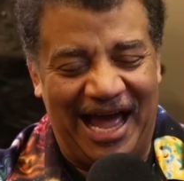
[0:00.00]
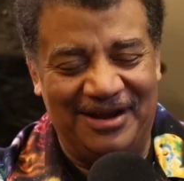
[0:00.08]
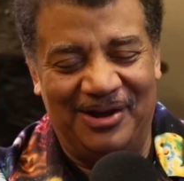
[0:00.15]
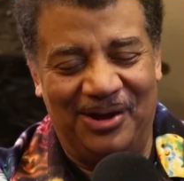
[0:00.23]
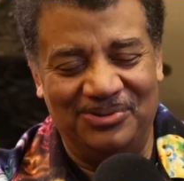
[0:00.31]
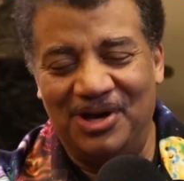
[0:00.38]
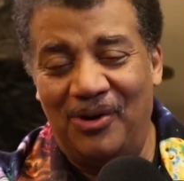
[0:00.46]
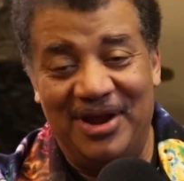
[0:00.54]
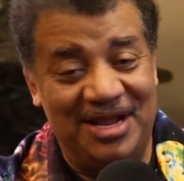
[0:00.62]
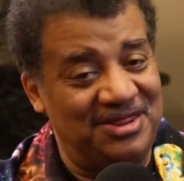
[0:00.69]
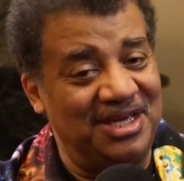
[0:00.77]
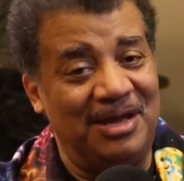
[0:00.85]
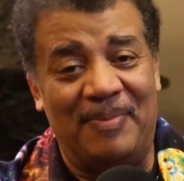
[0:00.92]
I don't know
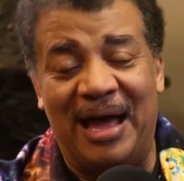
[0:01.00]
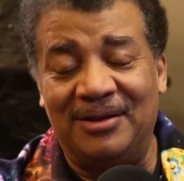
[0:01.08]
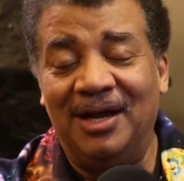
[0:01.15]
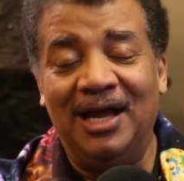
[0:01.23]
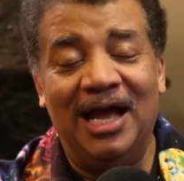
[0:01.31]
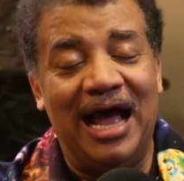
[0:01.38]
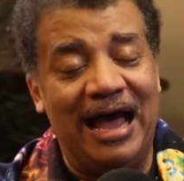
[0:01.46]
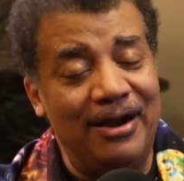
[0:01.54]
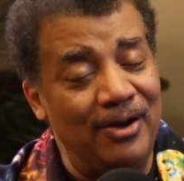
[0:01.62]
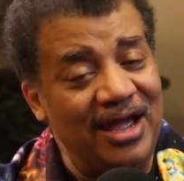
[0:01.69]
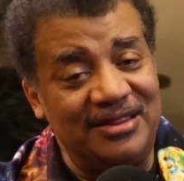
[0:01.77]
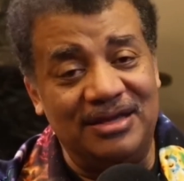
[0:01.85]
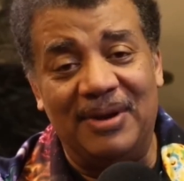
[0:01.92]
anything about
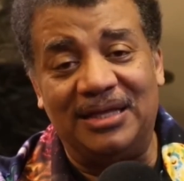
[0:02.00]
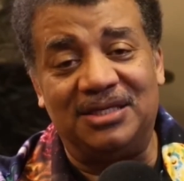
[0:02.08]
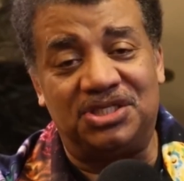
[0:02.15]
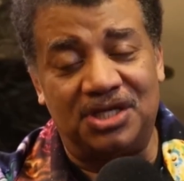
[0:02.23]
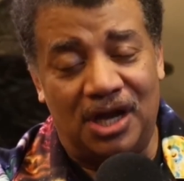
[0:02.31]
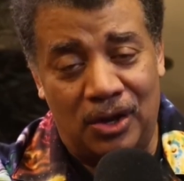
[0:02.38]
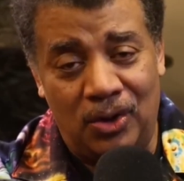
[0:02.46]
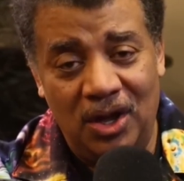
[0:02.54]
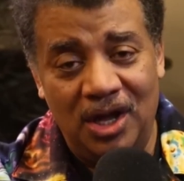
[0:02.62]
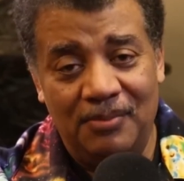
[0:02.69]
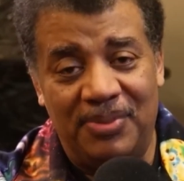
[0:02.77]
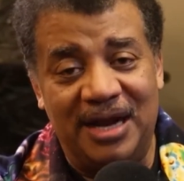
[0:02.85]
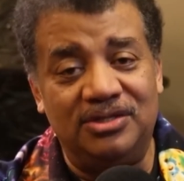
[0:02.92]
the
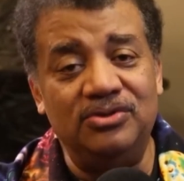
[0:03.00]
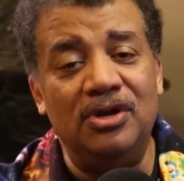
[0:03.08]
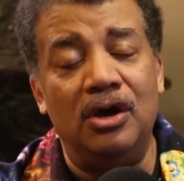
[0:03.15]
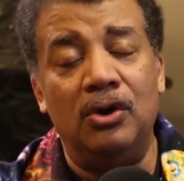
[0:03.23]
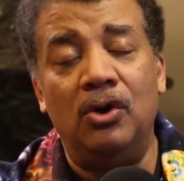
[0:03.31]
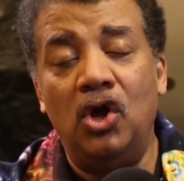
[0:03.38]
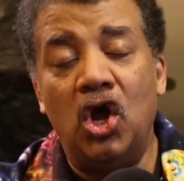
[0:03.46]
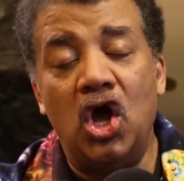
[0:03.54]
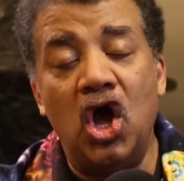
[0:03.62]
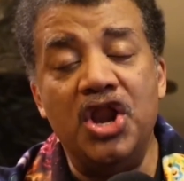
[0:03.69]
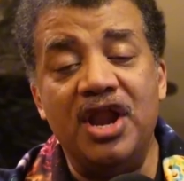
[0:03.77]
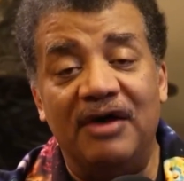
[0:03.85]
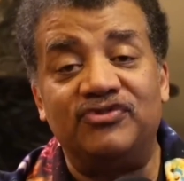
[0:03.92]
show, but I do know
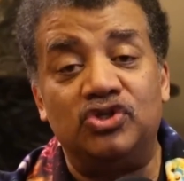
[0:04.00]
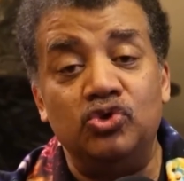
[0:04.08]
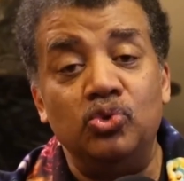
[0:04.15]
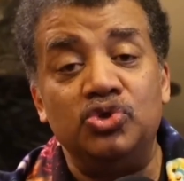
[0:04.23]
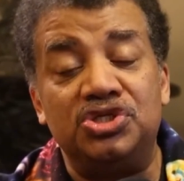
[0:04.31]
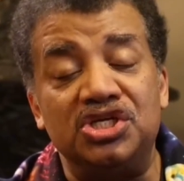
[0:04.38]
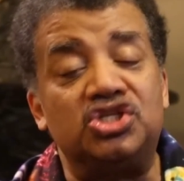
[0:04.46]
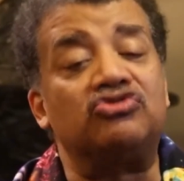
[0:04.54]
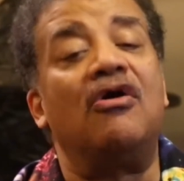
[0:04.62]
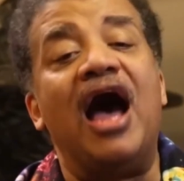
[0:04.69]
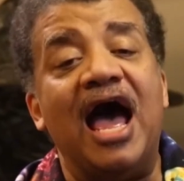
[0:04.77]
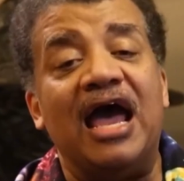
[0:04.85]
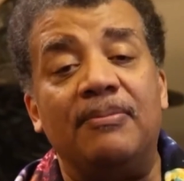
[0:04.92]
enough to
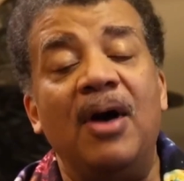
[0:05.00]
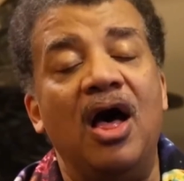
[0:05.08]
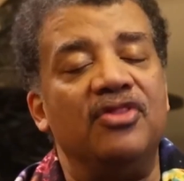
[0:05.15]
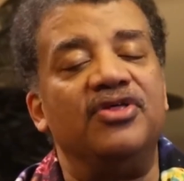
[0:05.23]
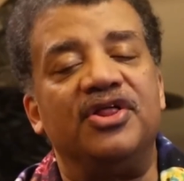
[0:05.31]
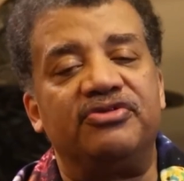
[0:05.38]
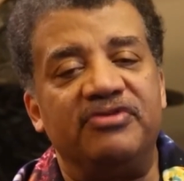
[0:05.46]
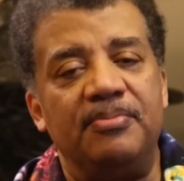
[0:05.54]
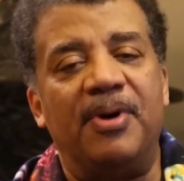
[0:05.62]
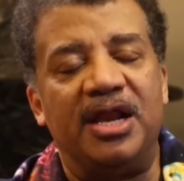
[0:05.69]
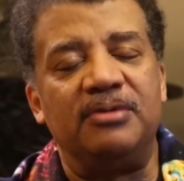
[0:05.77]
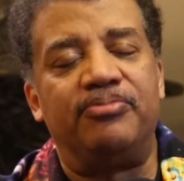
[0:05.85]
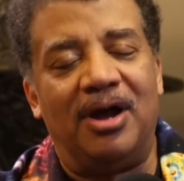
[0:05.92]
describe the
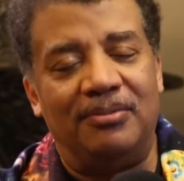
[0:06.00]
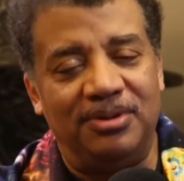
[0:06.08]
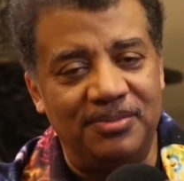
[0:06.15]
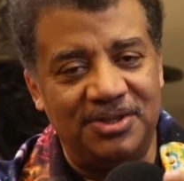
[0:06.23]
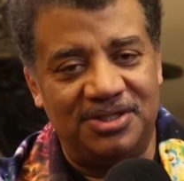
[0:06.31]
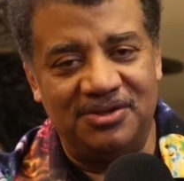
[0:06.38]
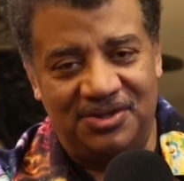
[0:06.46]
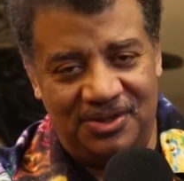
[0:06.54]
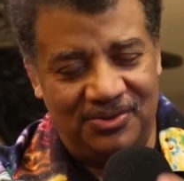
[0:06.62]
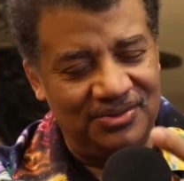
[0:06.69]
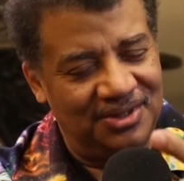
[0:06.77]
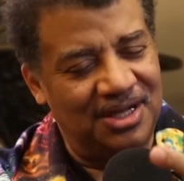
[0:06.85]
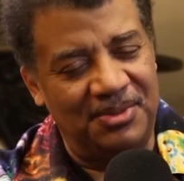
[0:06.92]
three-body problem to
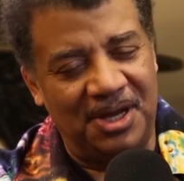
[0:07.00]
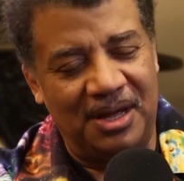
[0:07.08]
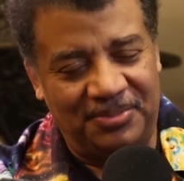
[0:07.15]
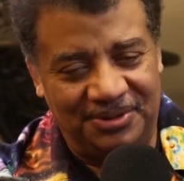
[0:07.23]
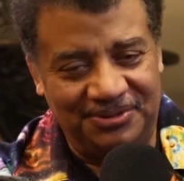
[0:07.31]
you coming